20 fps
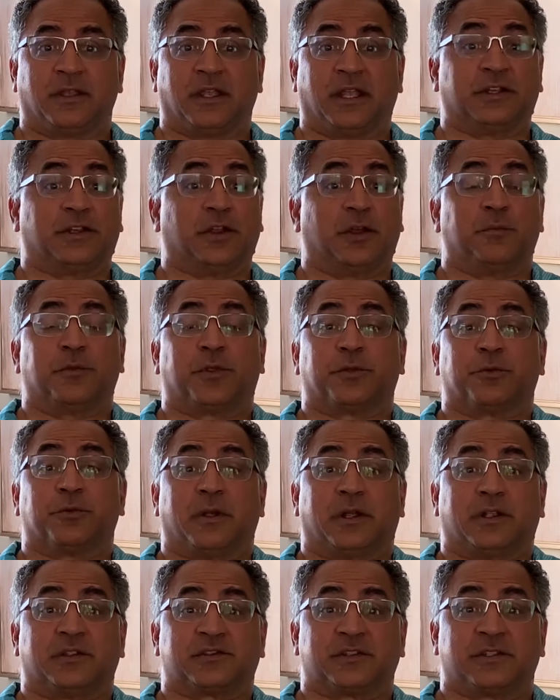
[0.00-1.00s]
and come
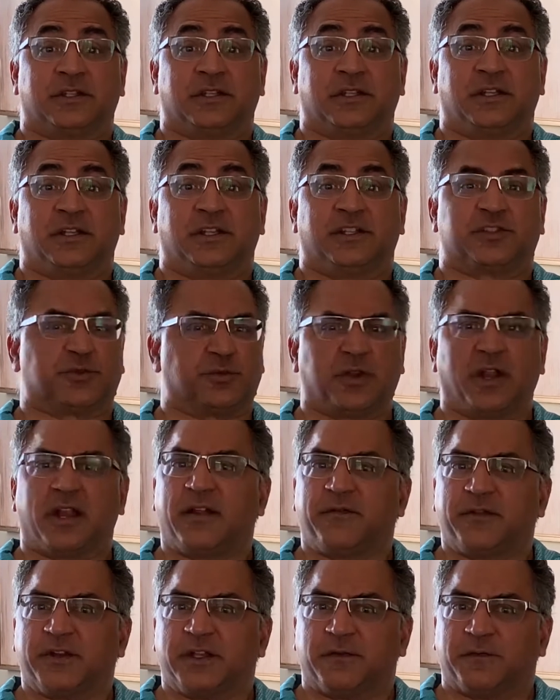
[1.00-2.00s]
through us. So we're not
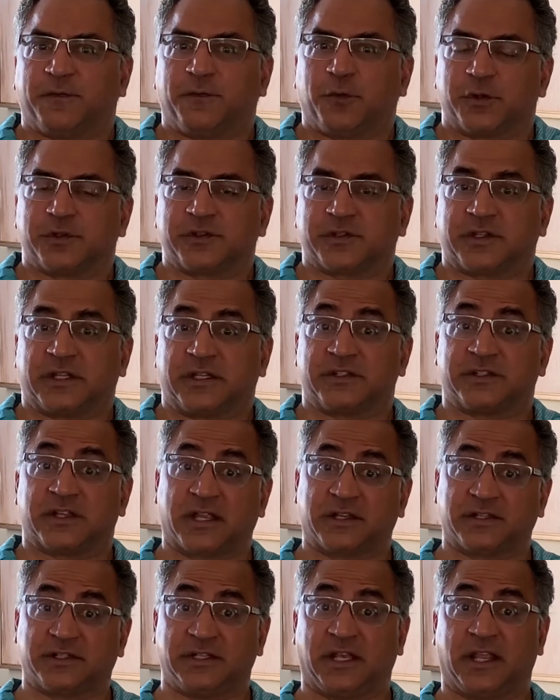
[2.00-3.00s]
having to force things.
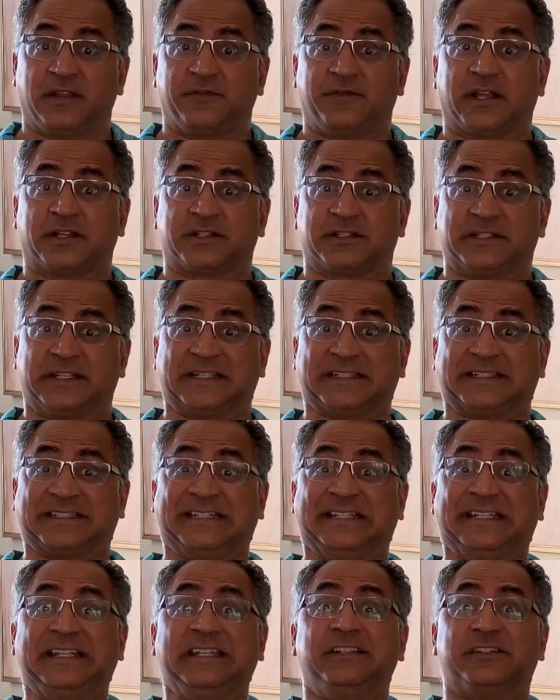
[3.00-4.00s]
Actually, life actually gets
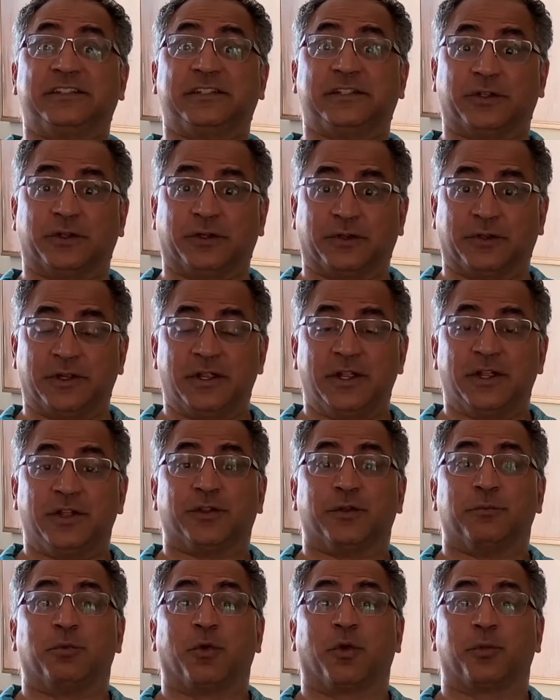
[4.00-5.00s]
easier
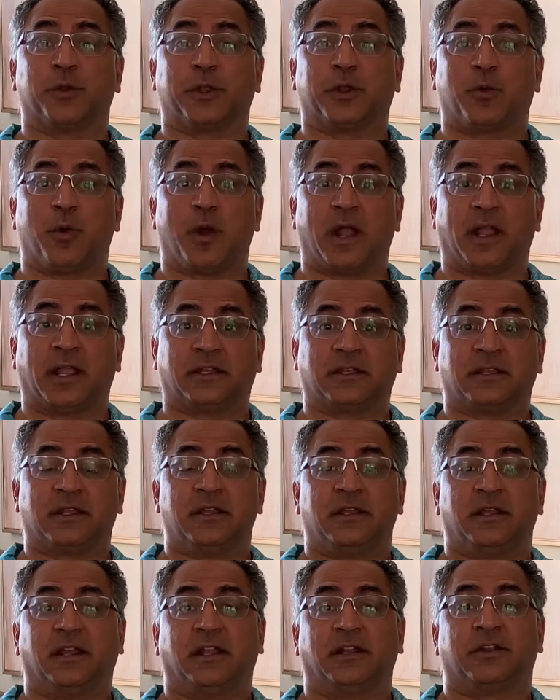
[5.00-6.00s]
the more we quiet
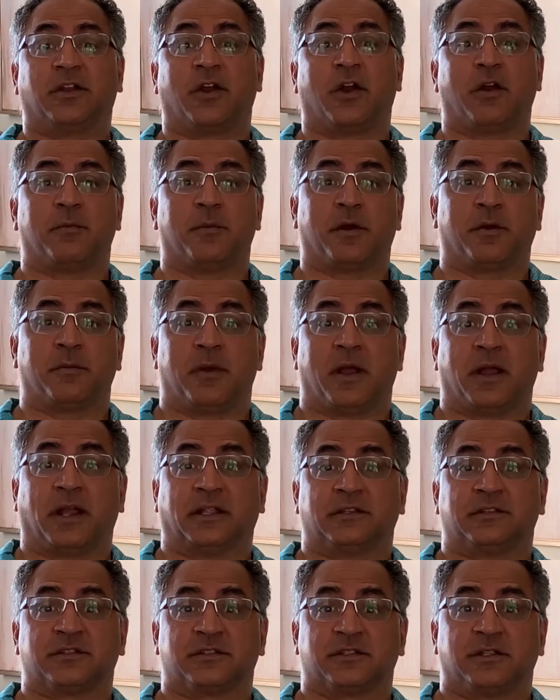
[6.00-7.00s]
and calm our
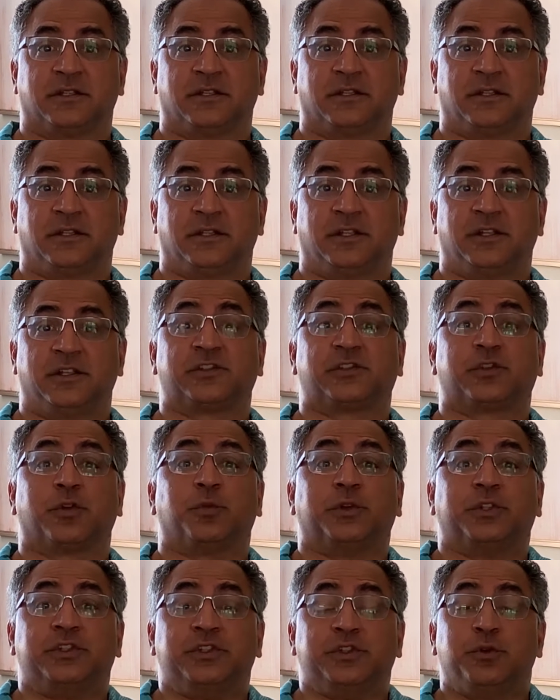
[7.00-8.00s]
minds. So
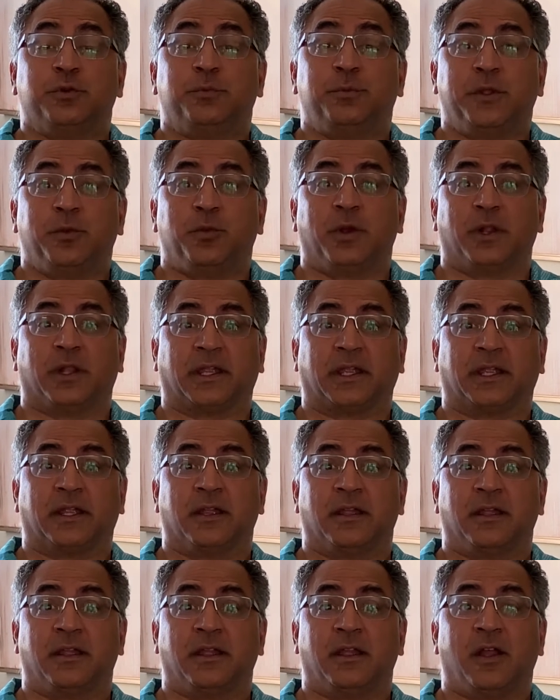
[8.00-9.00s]
would you be willing
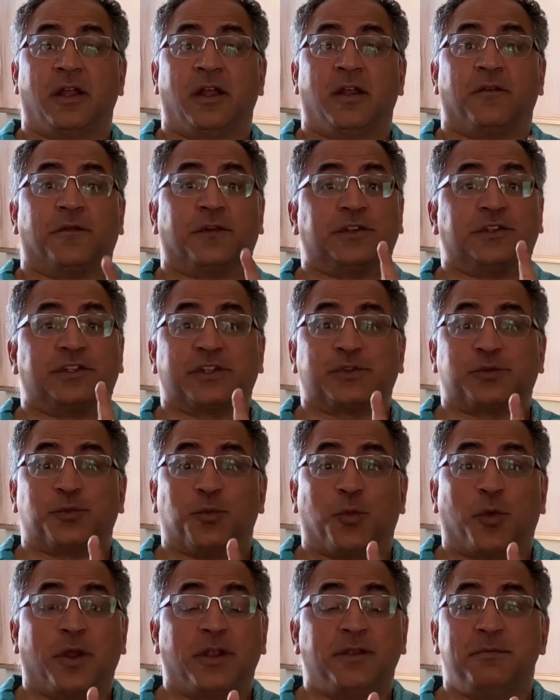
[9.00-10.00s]
for just
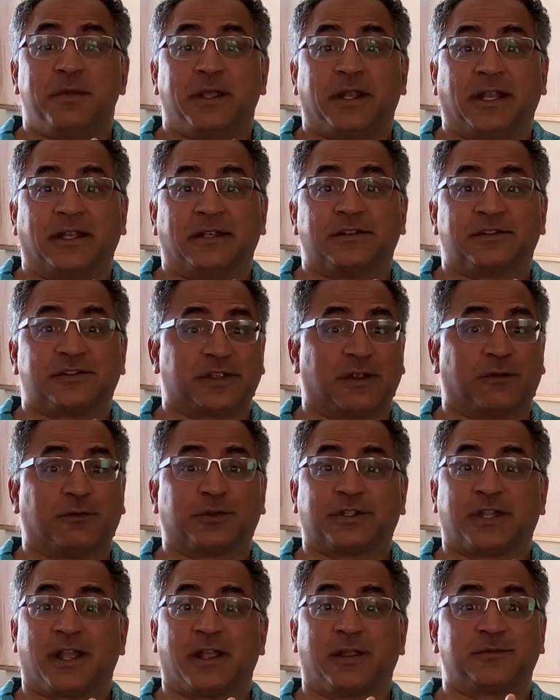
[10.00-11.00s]
1 minute,
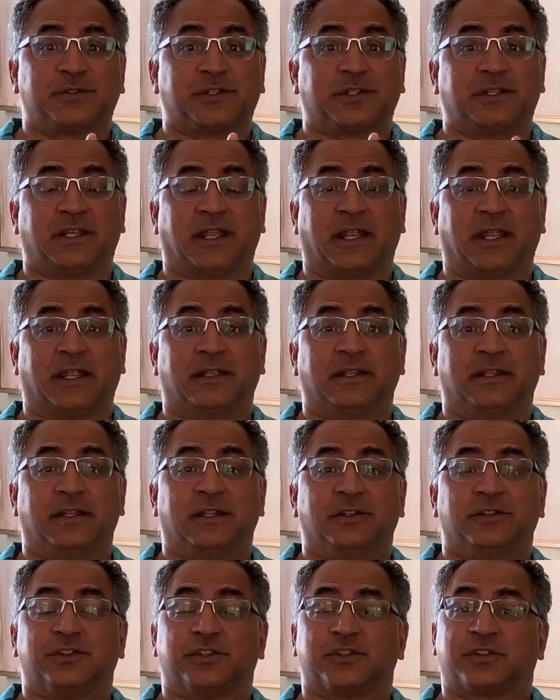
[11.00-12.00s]
several times a day,
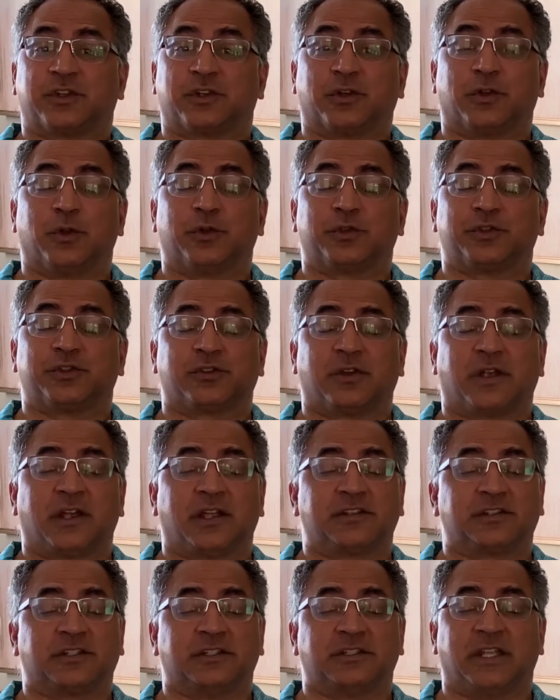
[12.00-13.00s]
just to close your
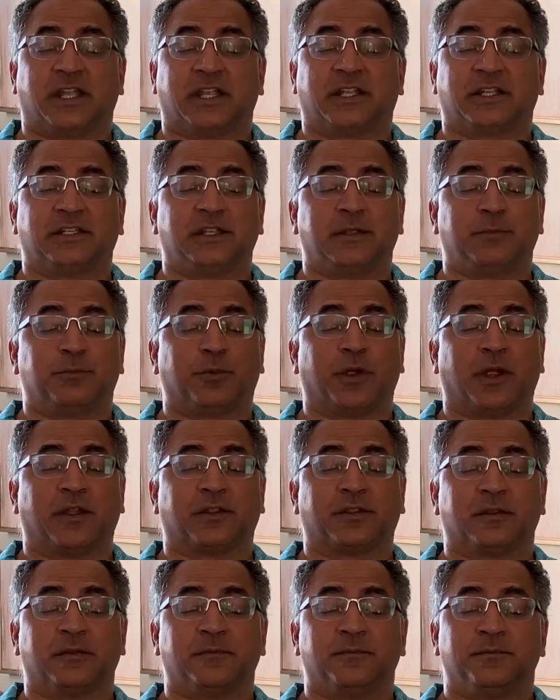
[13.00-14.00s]
eyes and take a deep
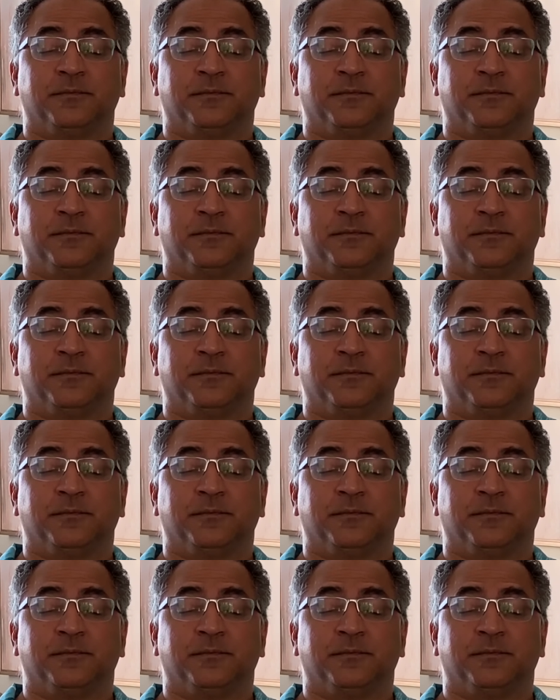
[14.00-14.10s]
breath,